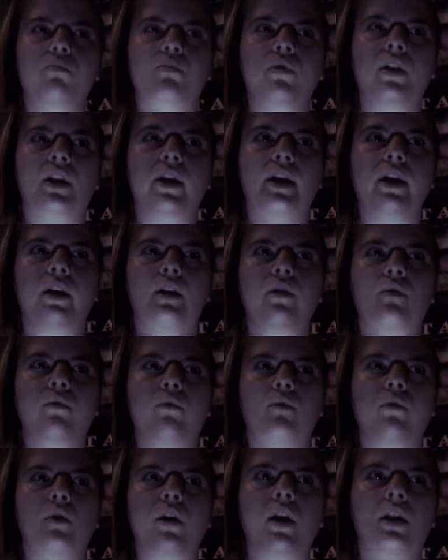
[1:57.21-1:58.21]
but like
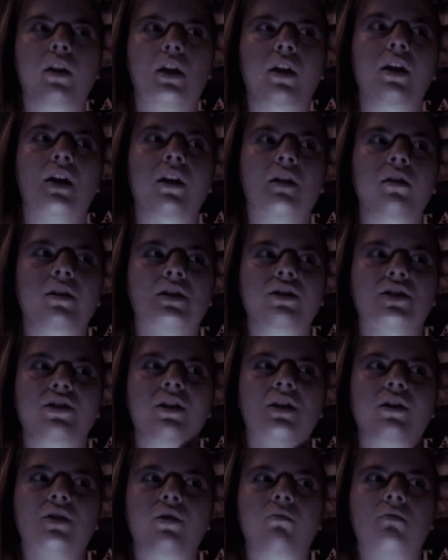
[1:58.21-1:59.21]
I like I
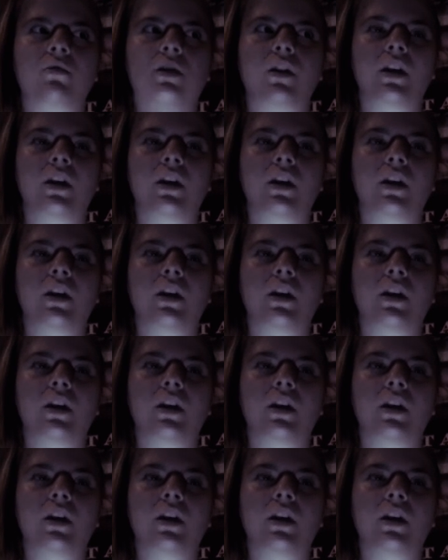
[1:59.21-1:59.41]
legit don't want